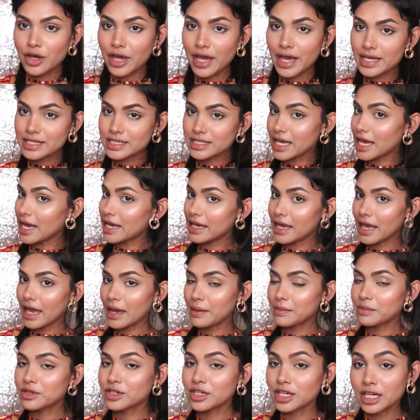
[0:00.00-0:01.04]
So as I
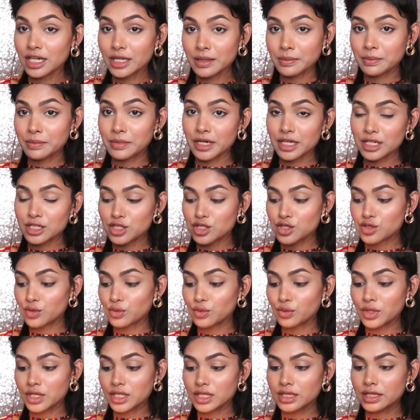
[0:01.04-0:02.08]
am really impressed
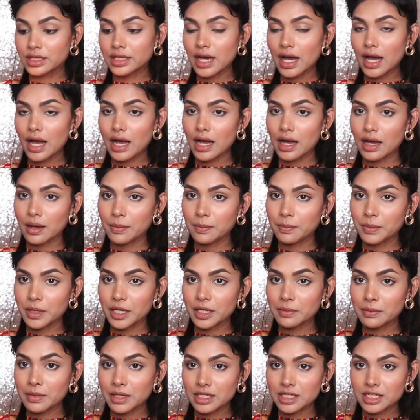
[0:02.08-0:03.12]
with the
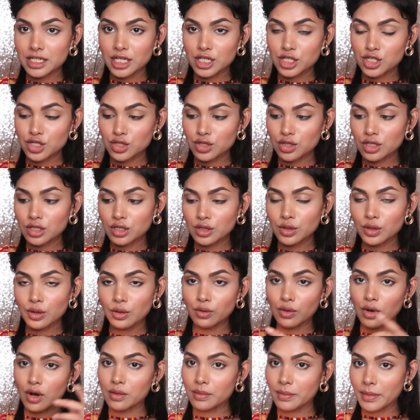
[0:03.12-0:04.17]
pigmentation
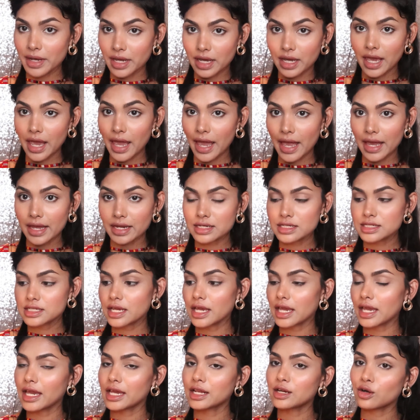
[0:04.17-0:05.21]
on my hand
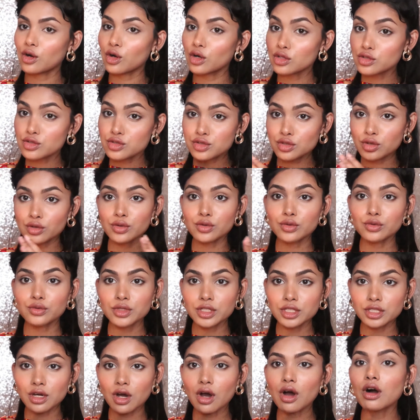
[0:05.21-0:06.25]
and also
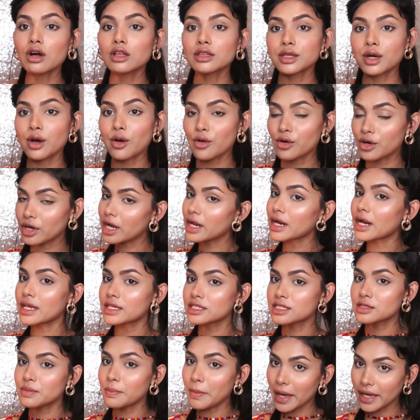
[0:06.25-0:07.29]
with all the
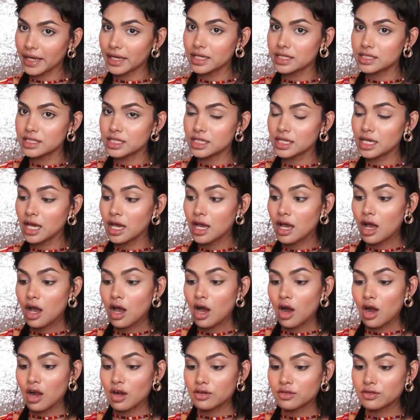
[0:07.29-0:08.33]
organized packaging,
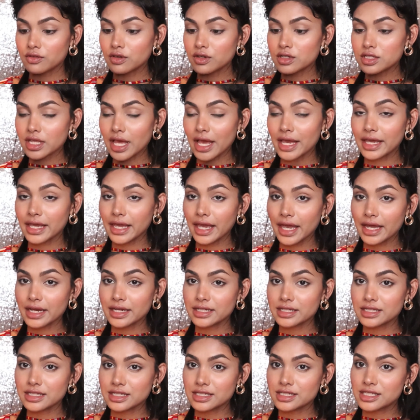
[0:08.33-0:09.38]
of course, I
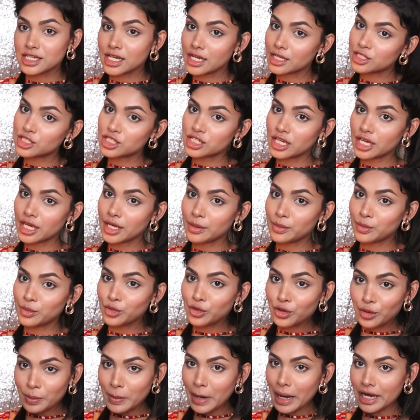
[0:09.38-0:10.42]
can't judge a
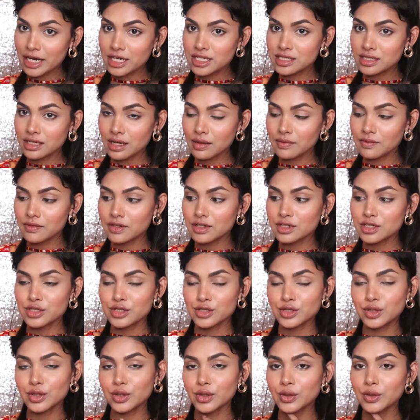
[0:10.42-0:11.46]
book by its cover.
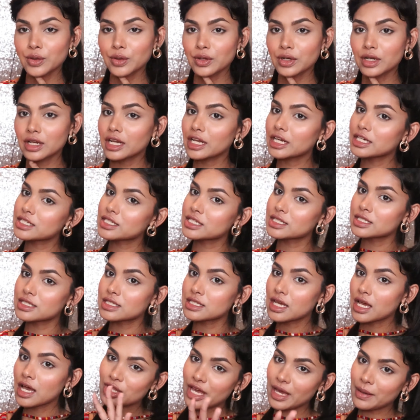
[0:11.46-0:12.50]
So
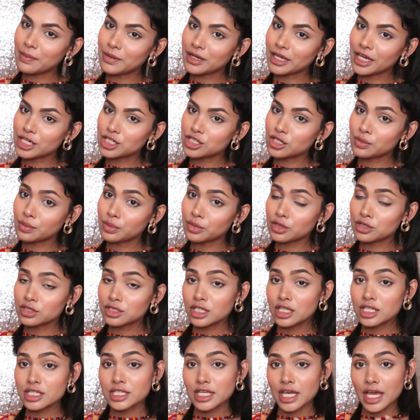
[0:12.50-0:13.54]
let's do the application
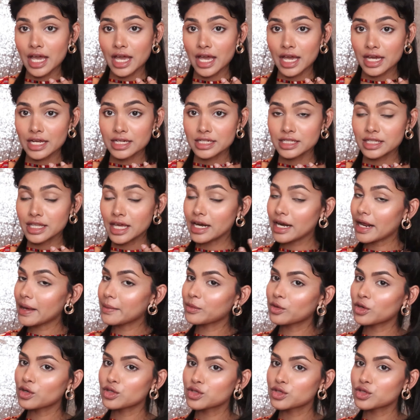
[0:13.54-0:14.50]
process and then I'm